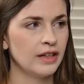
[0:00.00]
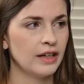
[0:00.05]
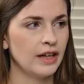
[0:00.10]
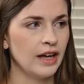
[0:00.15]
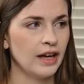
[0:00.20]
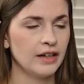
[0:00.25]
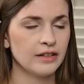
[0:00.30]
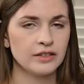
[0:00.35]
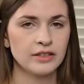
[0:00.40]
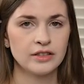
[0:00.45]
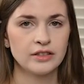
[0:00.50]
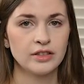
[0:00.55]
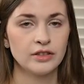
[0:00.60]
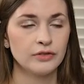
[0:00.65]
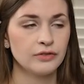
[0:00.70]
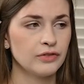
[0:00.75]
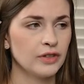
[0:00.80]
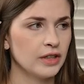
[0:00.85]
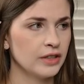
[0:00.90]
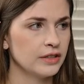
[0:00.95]
at to
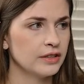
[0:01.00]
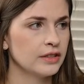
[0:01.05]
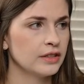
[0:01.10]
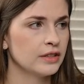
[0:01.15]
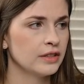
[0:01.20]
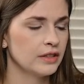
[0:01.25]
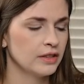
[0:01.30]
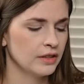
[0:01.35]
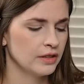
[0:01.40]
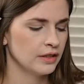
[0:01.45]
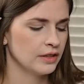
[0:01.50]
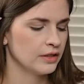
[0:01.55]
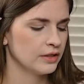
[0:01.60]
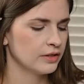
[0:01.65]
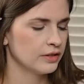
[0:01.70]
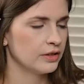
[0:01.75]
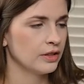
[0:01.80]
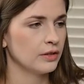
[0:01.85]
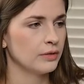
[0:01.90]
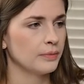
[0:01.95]
find.
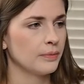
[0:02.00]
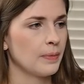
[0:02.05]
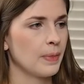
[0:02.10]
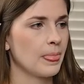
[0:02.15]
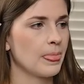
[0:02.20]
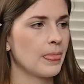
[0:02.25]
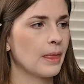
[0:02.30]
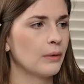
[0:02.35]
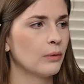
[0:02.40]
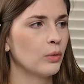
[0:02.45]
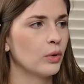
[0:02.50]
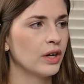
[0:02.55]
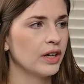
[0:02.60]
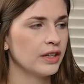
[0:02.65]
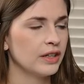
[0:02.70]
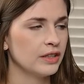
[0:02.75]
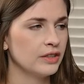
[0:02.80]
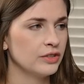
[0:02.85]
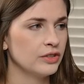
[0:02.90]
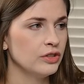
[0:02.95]
So what I
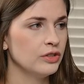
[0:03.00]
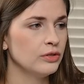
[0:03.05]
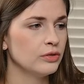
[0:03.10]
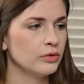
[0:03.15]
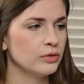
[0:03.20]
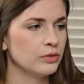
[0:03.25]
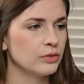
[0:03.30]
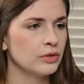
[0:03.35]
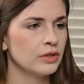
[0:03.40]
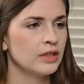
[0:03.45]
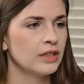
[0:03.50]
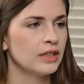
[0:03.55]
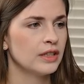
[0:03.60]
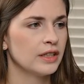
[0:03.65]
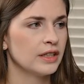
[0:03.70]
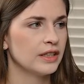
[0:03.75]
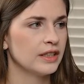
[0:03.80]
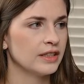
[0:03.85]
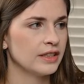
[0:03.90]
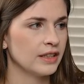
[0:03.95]
can do
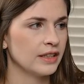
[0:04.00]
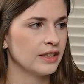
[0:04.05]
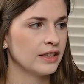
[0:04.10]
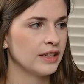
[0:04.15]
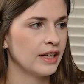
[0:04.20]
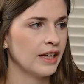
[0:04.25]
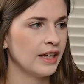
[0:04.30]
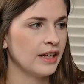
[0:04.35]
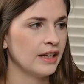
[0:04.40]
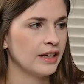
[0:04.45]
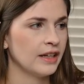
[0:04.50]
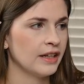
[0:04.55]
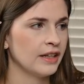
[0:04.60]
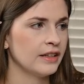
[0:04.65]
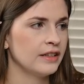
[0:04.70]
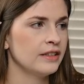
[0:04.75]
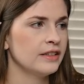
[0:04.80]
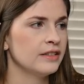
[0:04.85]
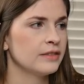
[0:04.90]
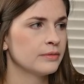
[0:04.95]
is I can
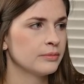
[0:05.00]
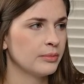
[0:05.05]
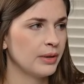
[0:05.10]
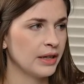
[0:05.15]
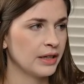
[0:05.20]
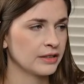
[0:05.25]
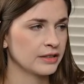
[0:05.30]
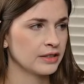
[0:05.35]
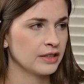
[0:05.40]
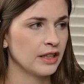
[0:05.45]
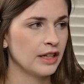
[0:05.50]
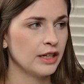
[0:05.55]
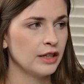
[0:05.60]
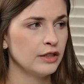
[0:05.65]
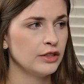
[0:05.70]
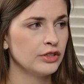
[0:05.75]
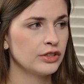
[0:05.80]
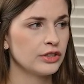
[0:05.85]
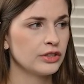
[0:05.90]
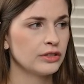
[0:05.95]
add
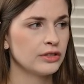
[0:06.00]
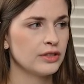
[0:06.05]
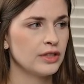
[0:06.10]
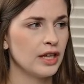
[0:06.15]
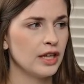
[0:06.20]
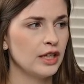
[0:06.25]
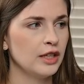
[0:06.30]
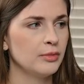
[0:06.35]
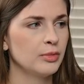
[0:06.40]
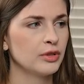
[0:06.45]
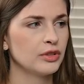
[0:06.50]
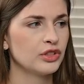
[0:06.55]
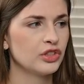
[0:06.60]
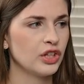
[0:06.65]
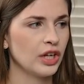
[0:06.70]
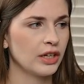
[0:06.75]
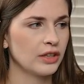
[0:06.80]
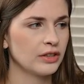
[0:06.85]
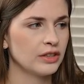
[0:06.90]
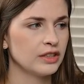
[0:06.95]
backslash, table,
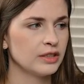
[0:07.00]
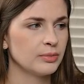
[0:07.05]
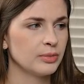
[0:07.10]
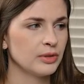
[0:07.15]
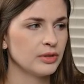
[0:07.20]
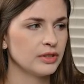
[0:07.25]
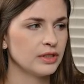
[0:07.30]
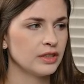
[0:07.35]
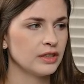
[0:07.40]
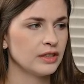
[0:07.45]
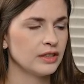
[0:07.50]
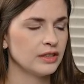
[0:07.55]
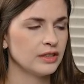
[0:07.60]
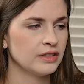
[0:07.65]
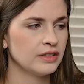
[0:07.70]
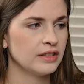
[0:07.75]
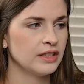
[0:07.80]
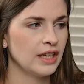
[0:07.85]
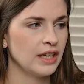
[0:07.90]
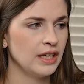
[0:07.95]
checklist, bulleted
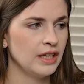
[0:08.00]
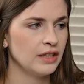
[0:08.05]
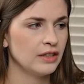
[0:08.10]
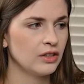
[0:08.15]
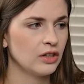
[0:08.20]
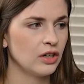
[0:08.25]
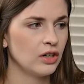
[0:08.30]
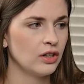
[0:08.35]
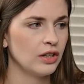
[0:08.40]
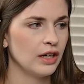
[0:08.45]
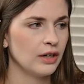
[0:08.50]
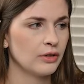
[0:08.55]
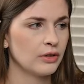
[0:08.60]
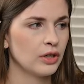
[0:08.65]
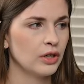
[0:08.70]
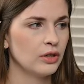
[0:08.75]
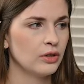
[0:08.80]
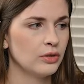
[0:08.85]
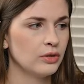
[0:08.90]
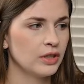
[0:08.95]
list, date, call out
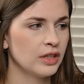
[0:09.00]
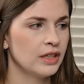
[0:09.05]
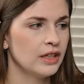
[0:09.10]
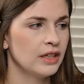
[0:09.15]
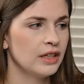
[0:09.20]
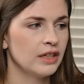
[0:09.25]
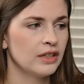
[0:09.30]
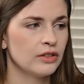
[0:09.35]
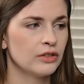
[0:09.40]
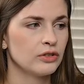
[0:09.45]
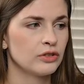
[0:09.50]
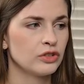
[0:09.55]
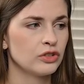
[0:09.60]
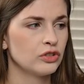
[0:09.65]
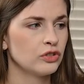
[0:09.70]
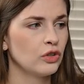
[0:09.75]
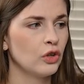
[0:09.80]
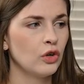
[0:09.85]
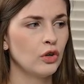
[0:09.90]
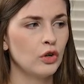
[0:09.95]
code. There's
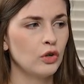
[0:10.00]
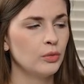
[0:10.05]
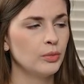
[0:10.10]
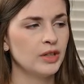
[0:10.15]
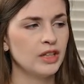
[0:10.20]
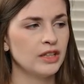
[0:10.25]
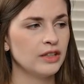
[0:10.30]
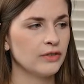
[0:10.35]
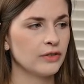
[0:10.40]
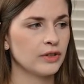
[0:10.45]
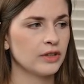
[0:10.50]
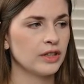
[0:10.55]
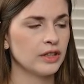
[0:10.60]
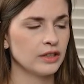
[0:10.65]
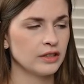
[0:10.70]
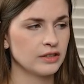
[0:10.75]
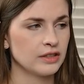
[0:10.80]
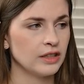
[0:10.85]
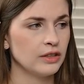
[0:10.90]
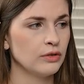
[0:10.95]
so many different
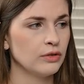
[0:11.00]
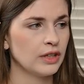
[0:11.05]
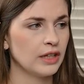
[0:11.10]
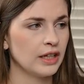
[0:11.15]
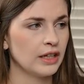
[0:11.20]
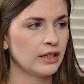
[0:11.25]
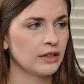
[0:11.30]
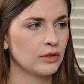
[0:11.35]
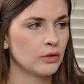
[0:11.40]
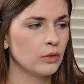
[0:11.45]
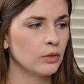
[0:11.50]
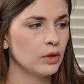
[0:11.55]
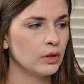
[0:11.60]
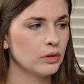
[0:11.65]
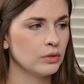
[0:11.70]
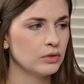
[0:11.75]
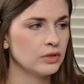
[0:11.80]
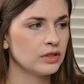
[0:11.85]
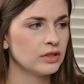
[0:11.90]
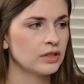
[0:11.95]
things that you can add,
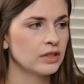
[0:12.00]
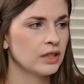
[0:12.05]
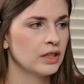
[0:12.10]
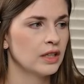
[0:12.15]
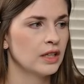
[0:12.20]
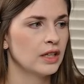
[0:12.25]
quotes,